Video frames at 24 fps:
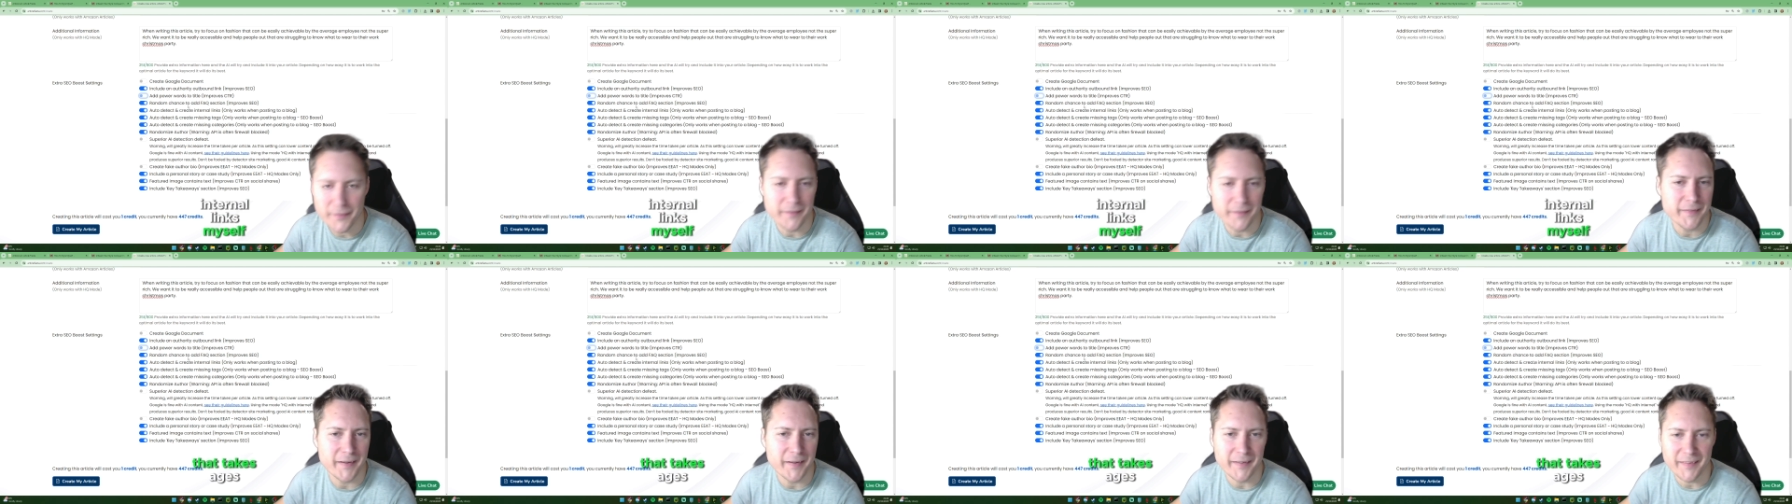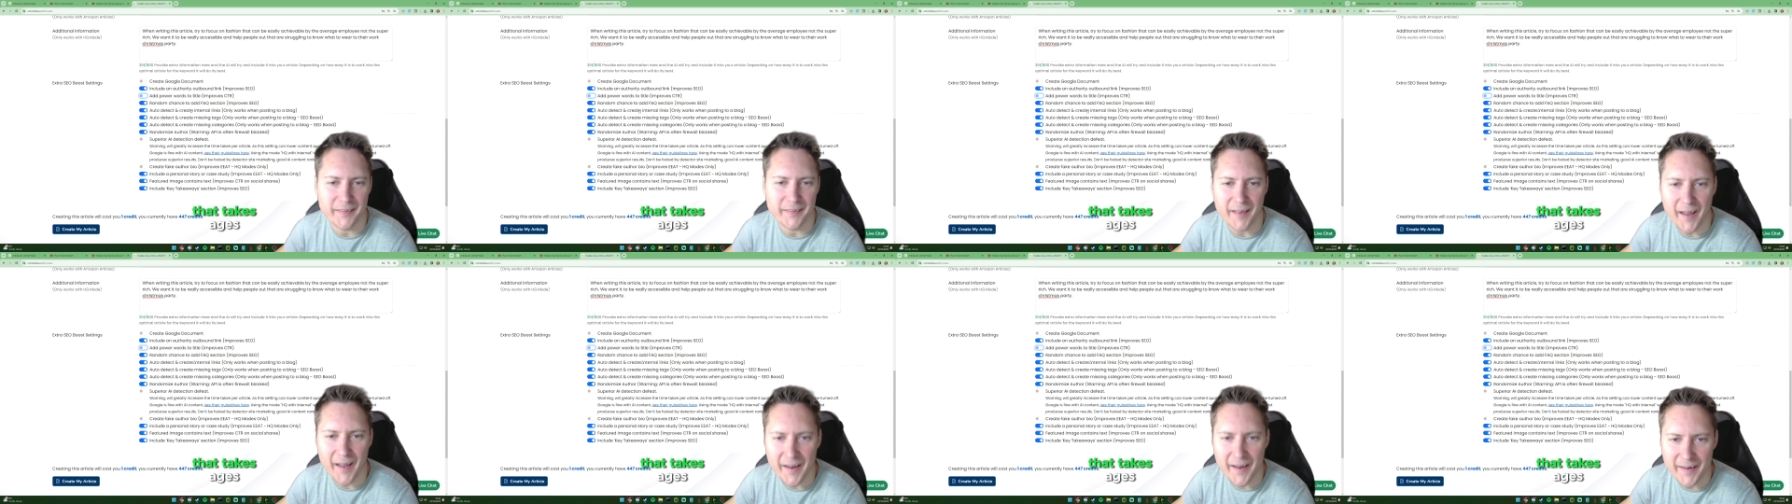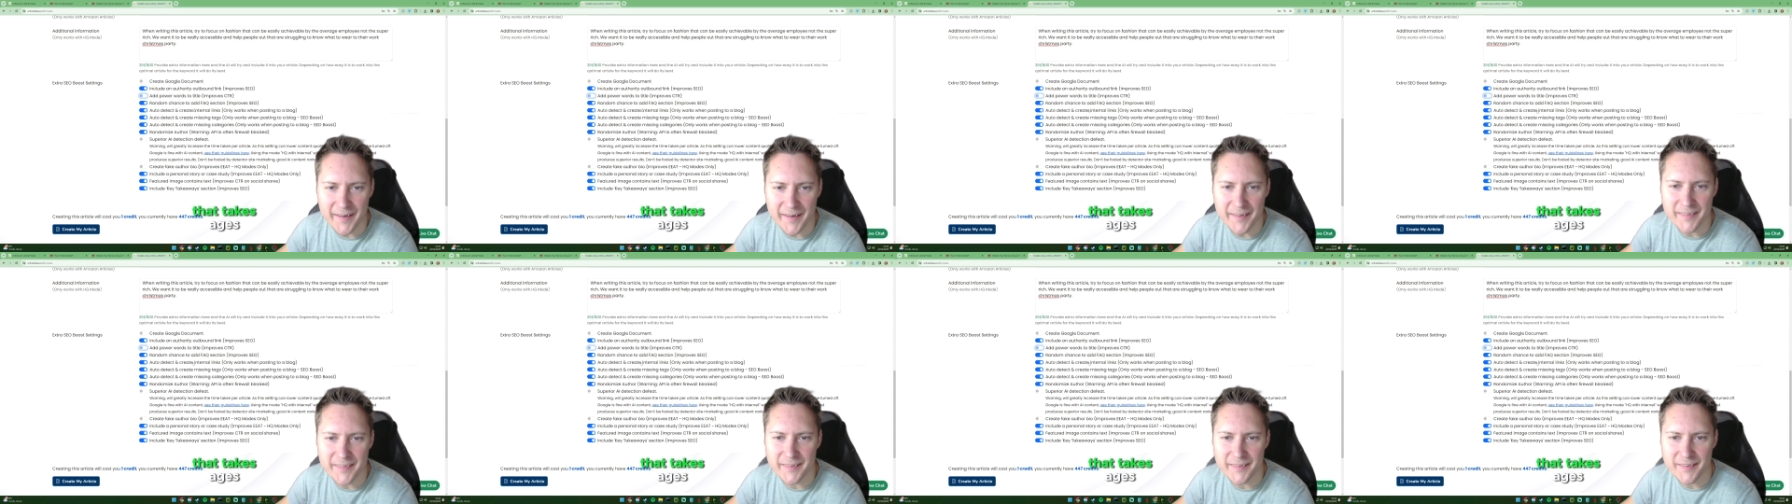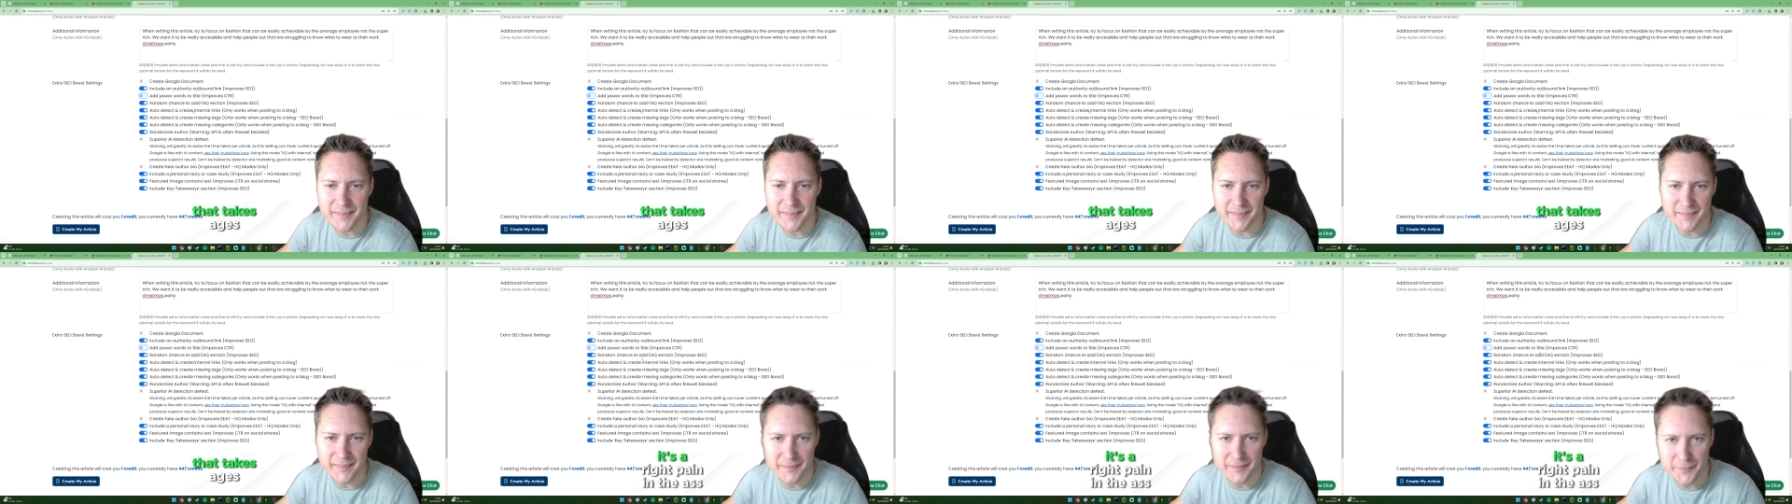That takes
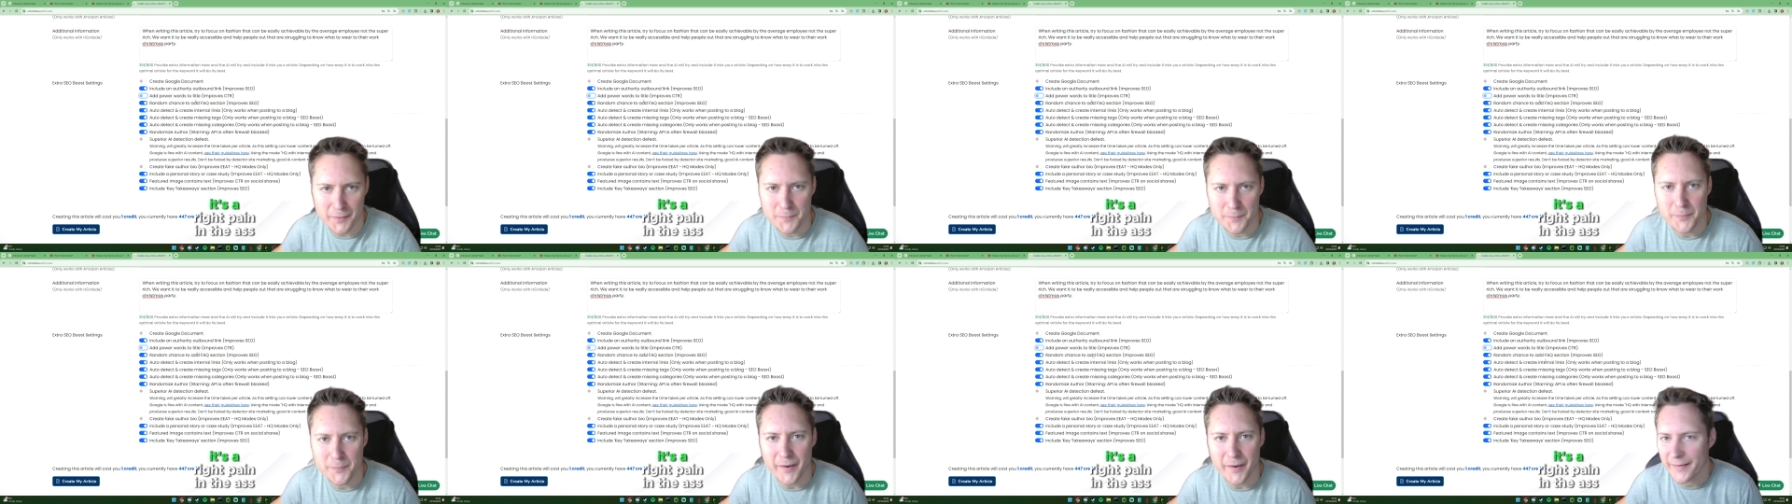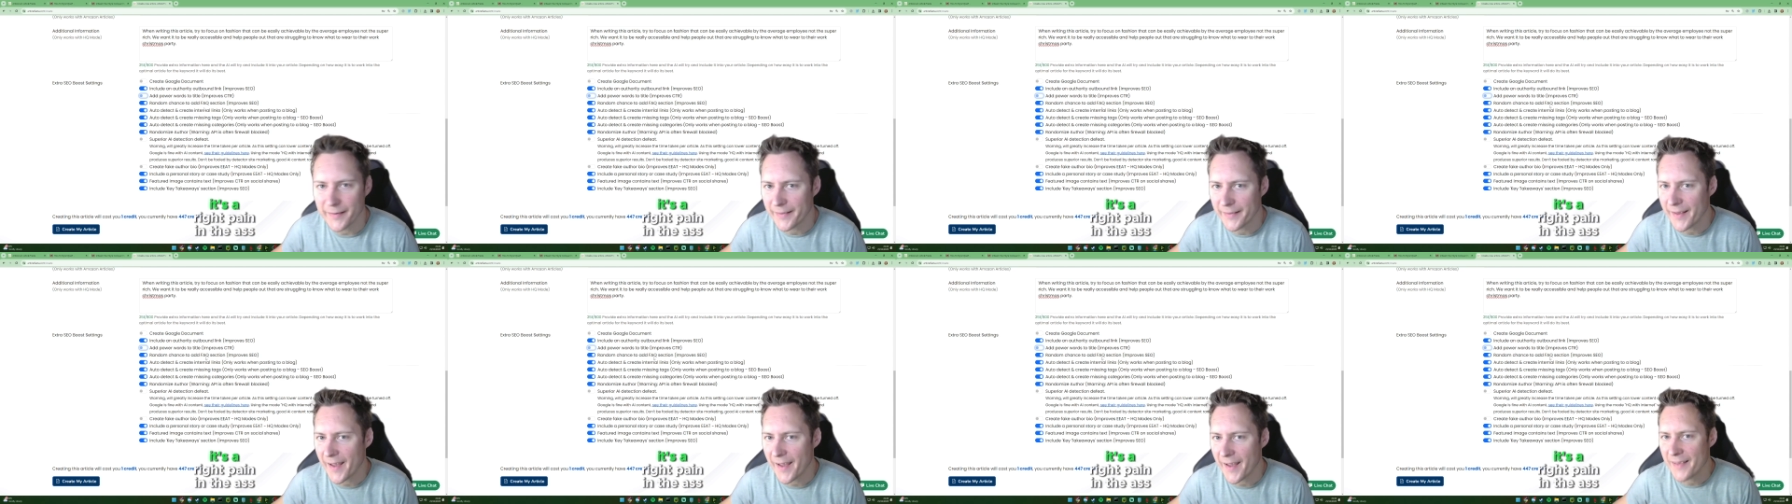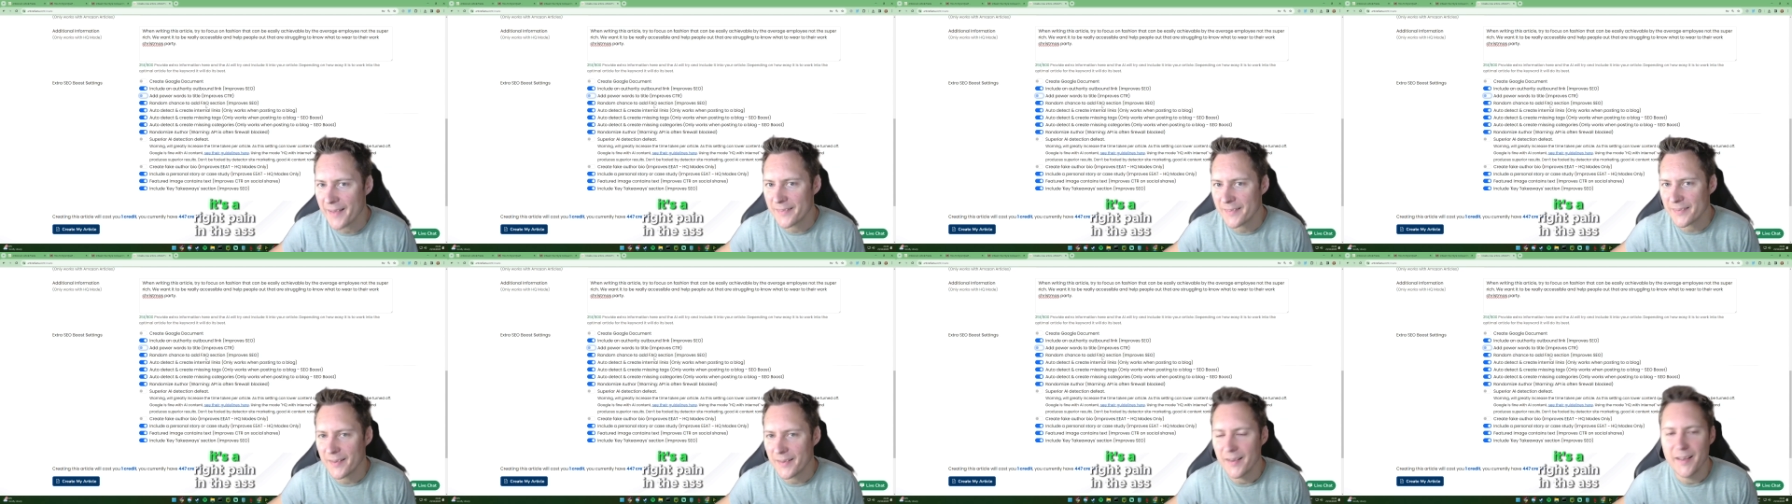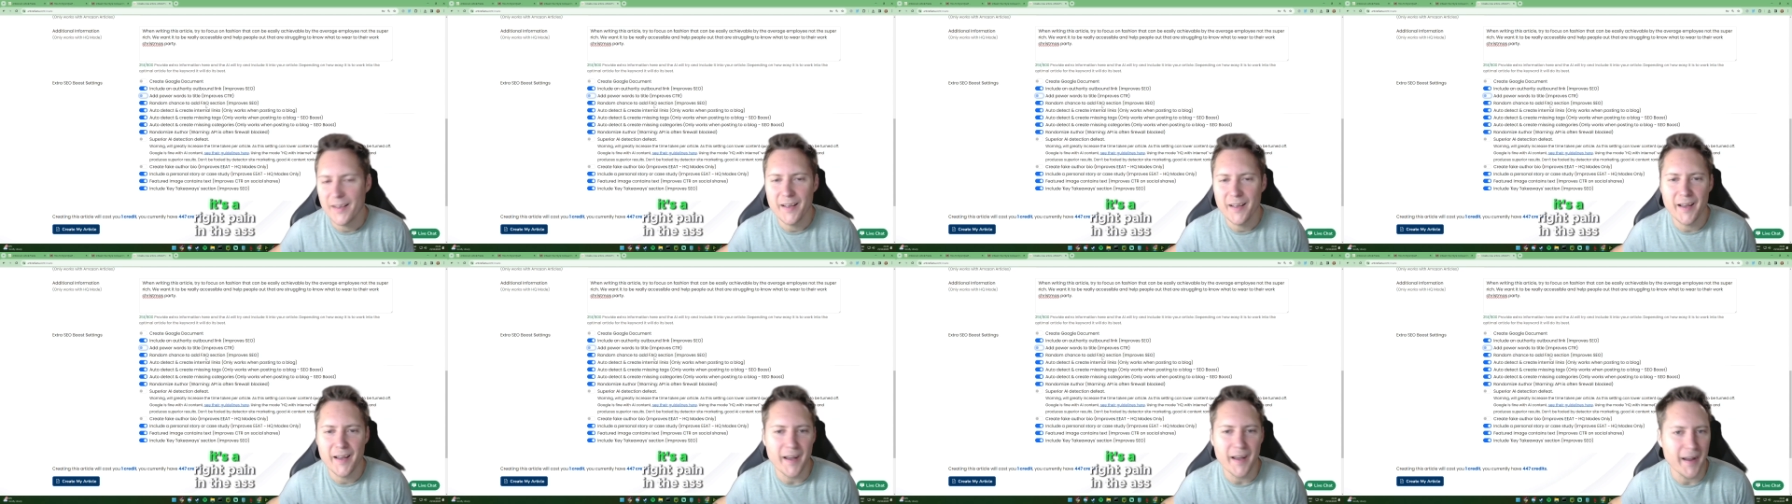ages. It's a right pain in the
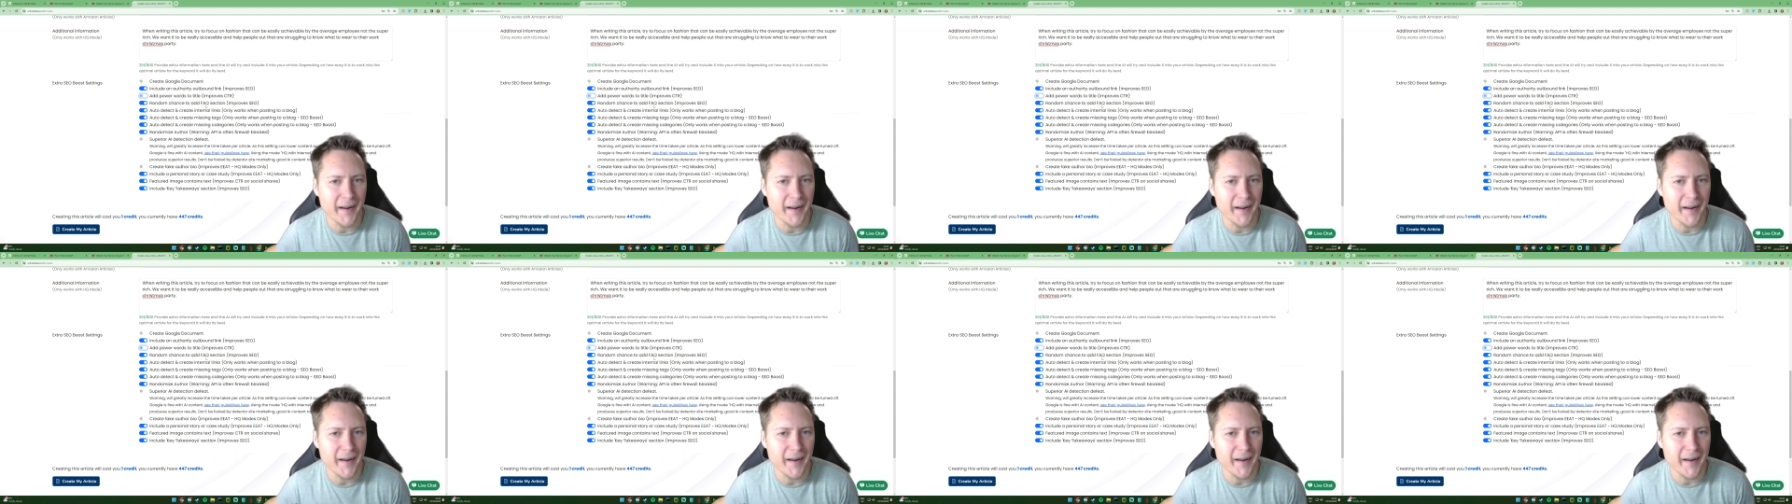ass.